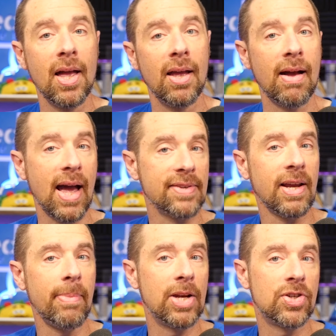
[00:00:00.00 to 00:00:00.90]
Now, as
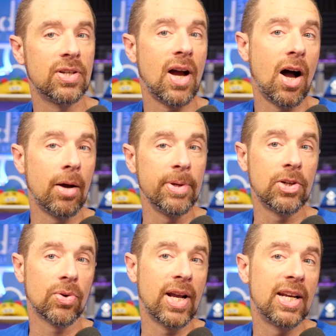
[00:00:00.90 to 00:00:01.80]
I mentioned, I'll be
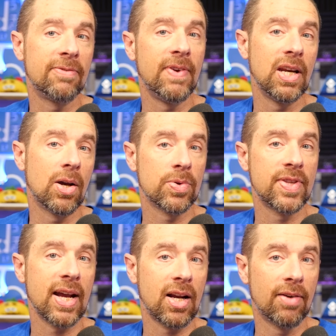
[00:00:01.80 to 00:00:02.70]
creating videos
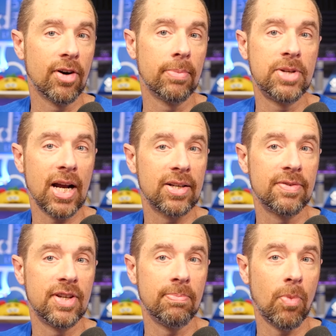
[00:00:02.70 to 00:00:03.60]
that cover
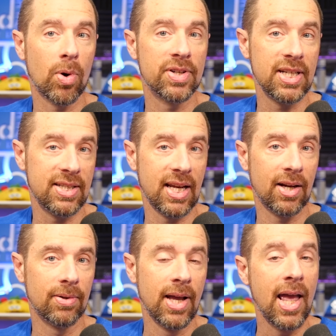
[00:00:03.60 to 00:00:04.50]
objectives in more
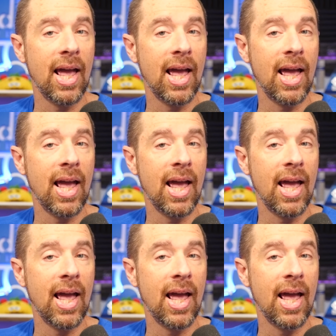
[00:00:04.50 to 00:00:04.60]
detail,